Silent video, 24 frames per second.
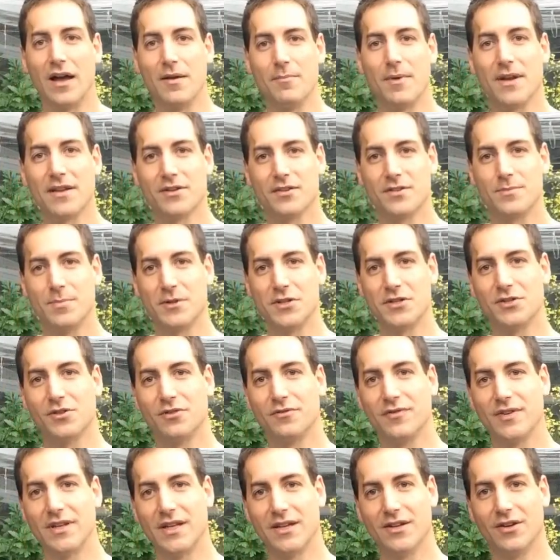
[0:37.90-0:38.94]
I made a
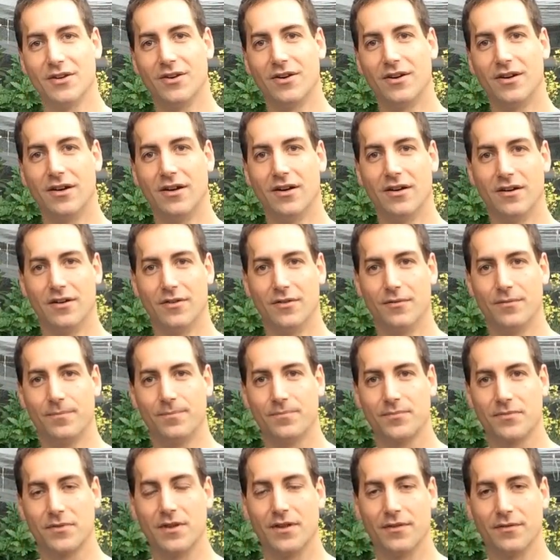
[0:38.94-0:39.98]
special video a uh,
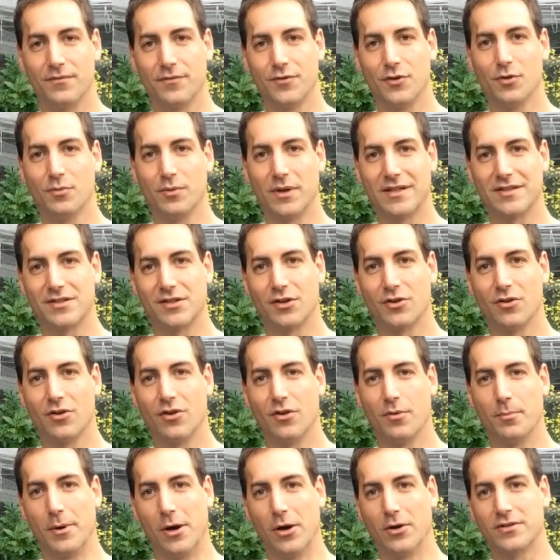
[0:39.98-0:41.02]
few weeks
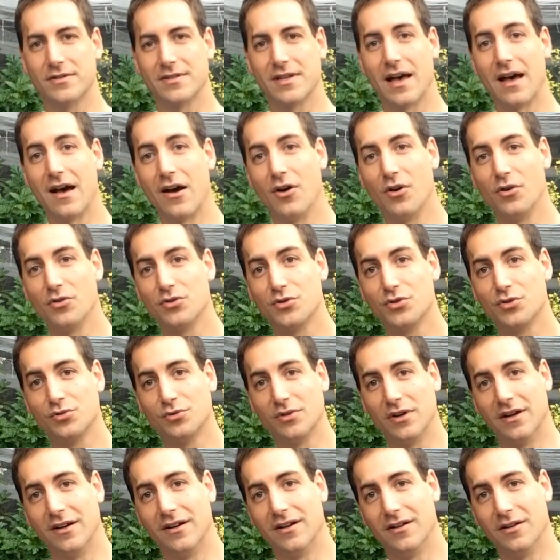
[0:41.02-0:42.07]
ago about how
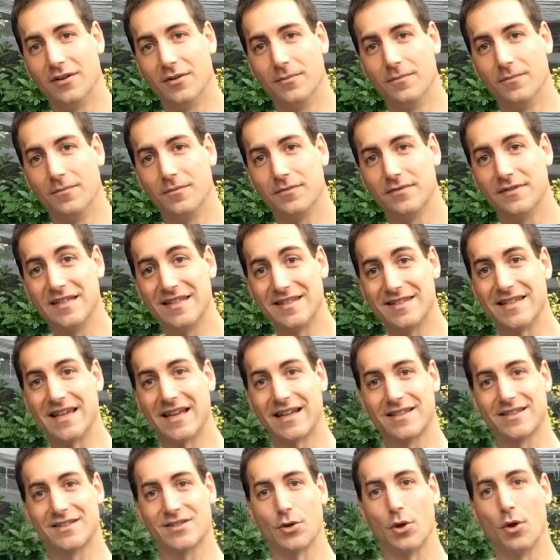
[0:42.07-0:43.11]
to um,
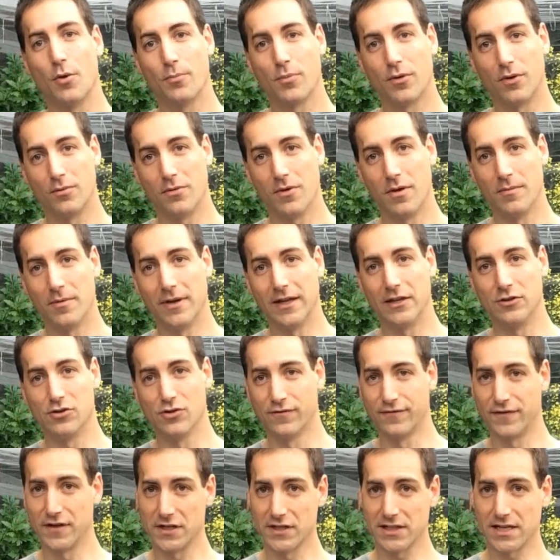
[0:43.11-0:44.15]
detect a problem in
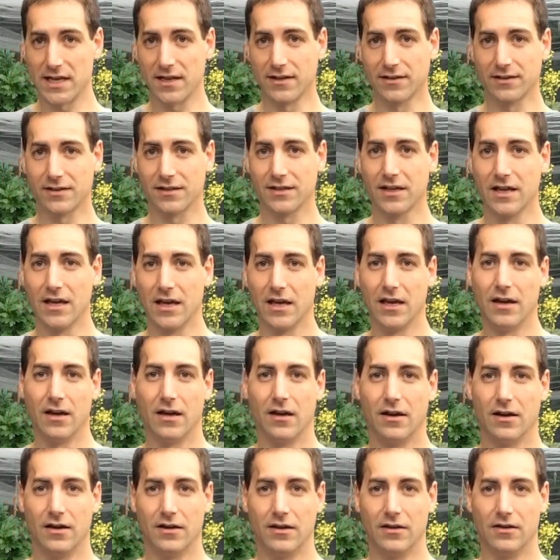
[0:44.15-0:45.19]
your fish tank
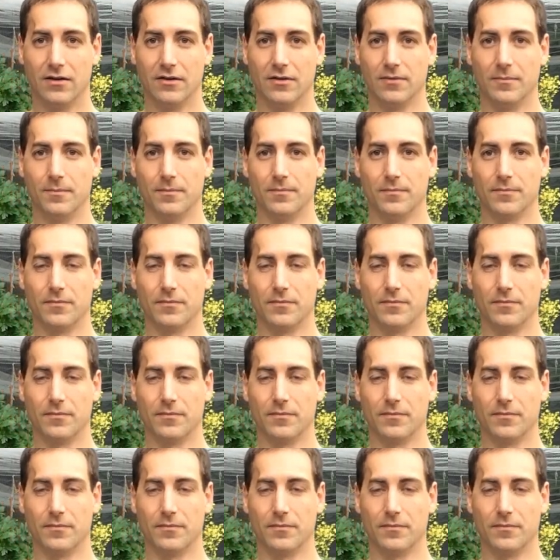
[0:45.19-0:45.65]
uh,